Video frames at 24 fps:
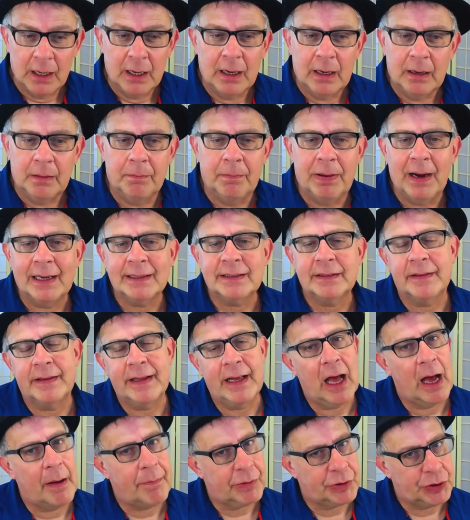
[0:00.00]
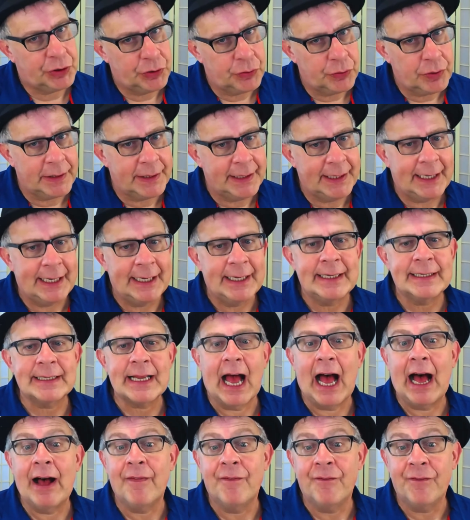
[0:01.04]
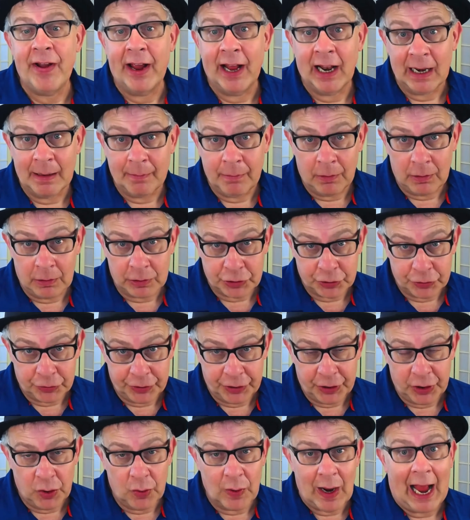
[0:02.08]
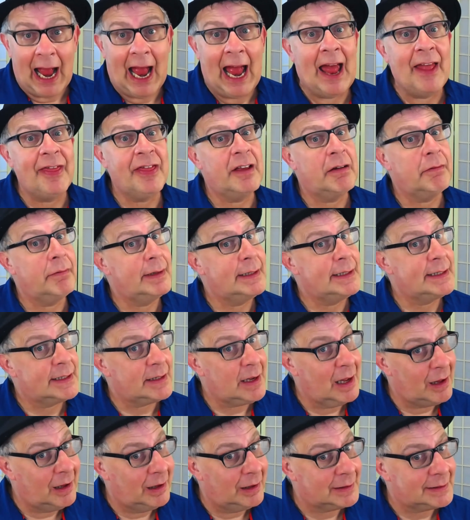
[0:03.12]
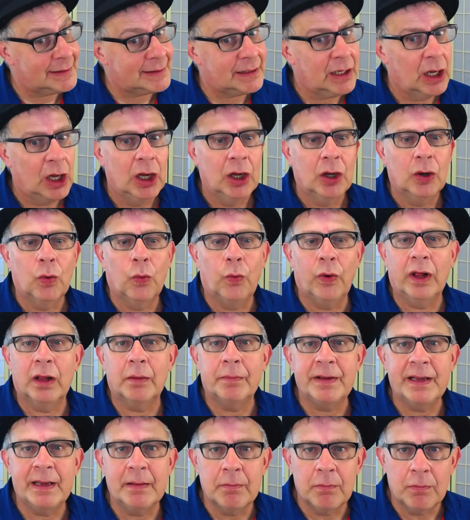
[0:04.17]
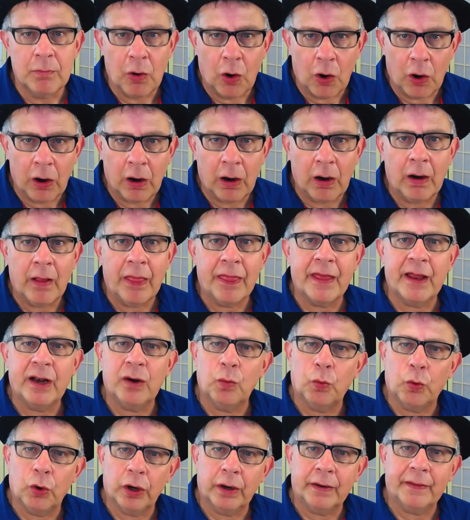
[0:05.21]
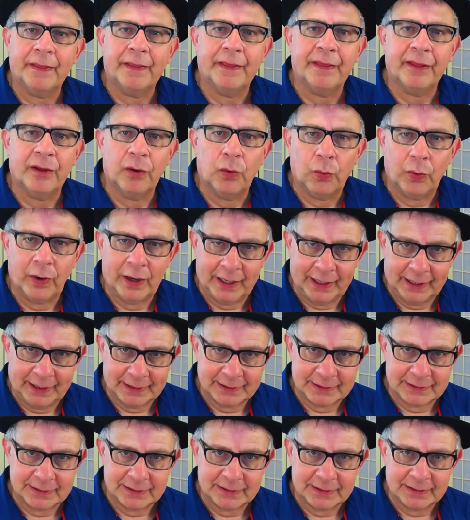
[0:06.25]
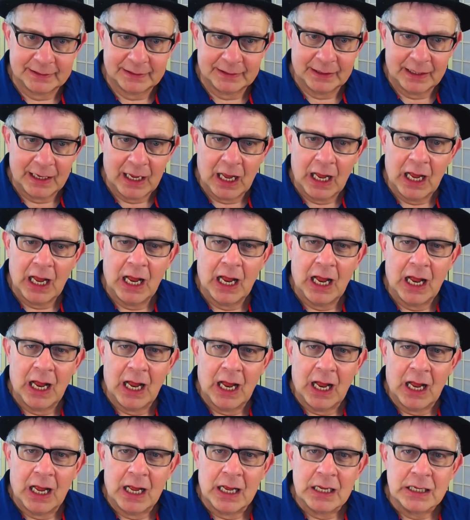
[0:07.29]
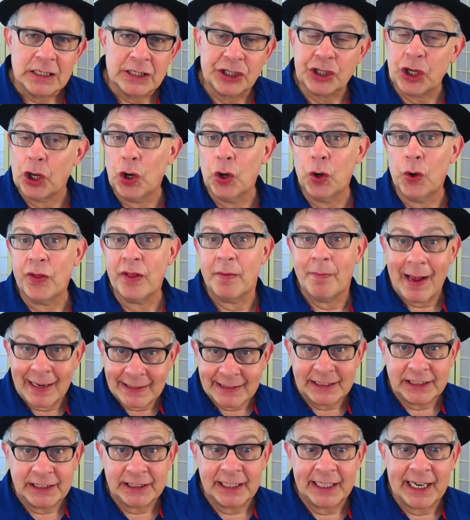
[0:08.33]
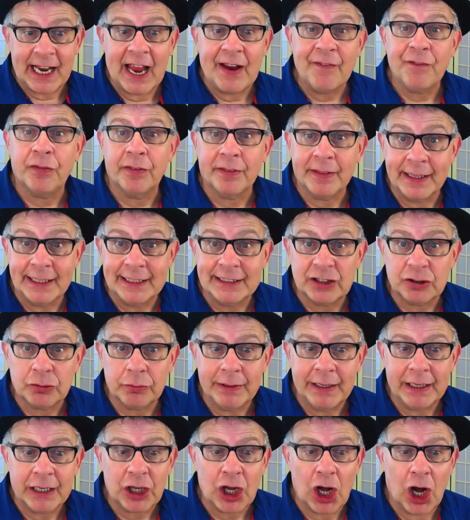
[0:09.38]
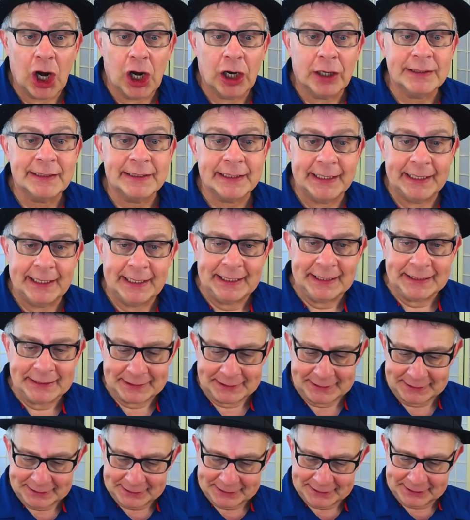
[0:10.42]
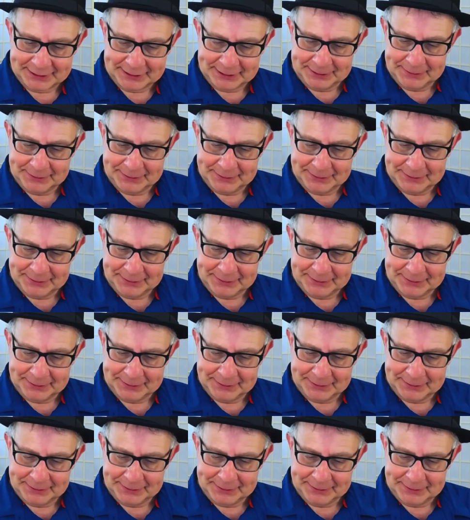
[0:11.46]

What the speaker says: But the opportunities available to you and the results will be more than worth the wait. So the message today for these three cards is,